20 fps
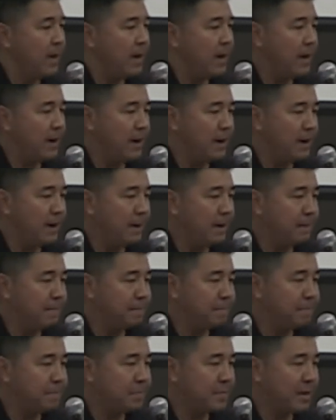
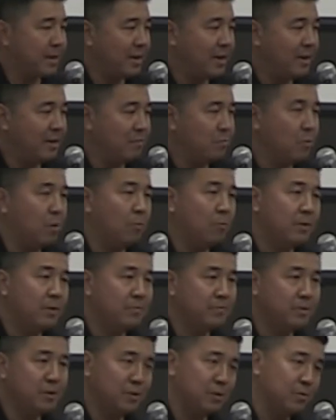Um, and what we
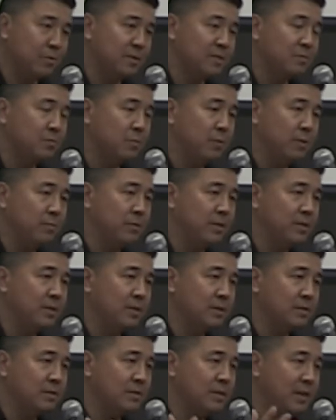would do is we
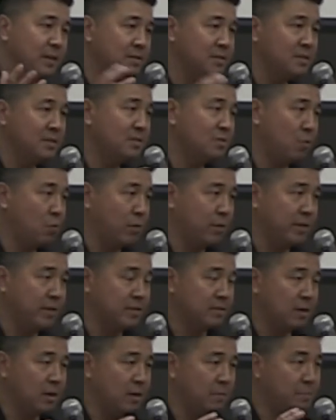would test these
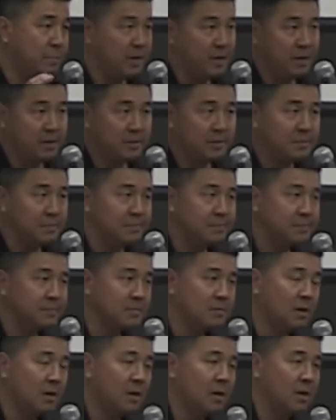corneas on pigs.
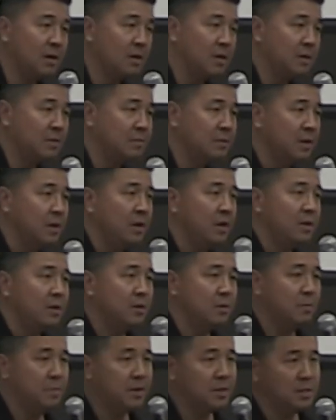Uh,
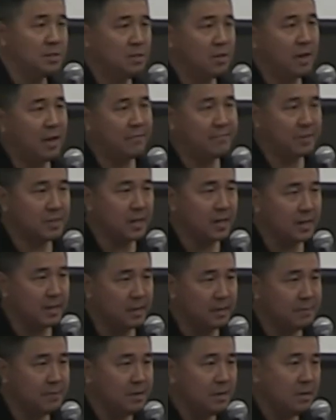you, because you have to kind
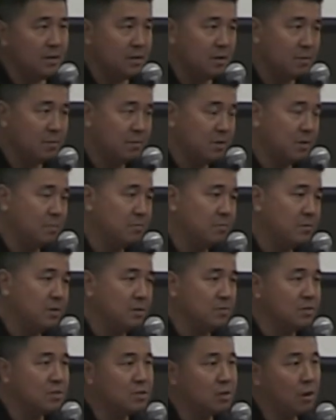of, you, you,
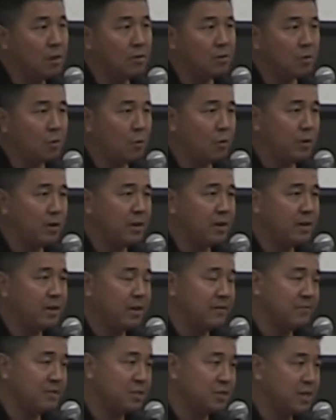you, install the cornea and you
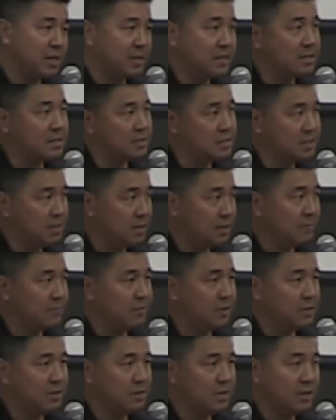have to check it to see if
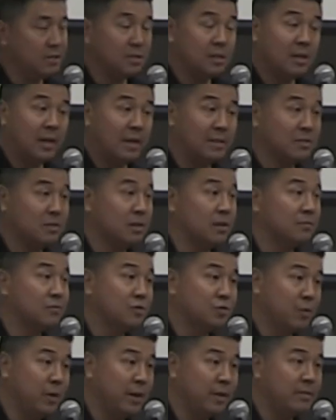it, it has enough
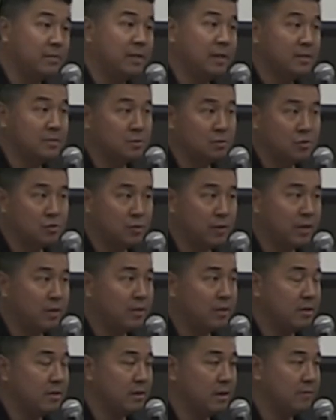strength, tensile strength,
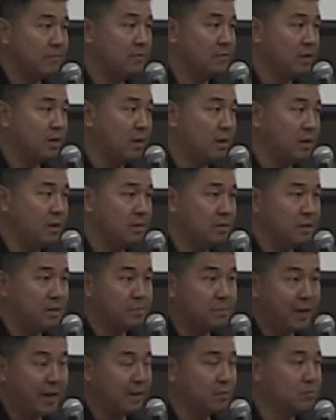and enough uh,
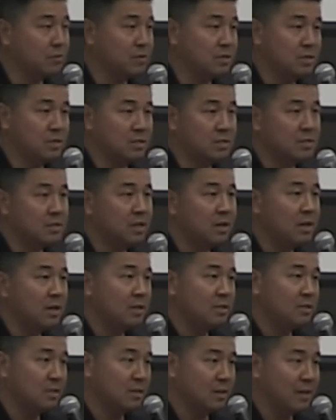impact resistance
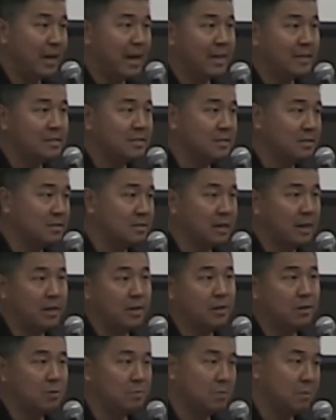to last inside
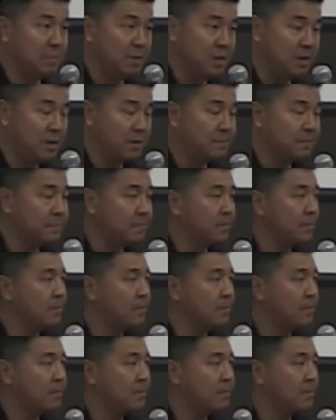a human being.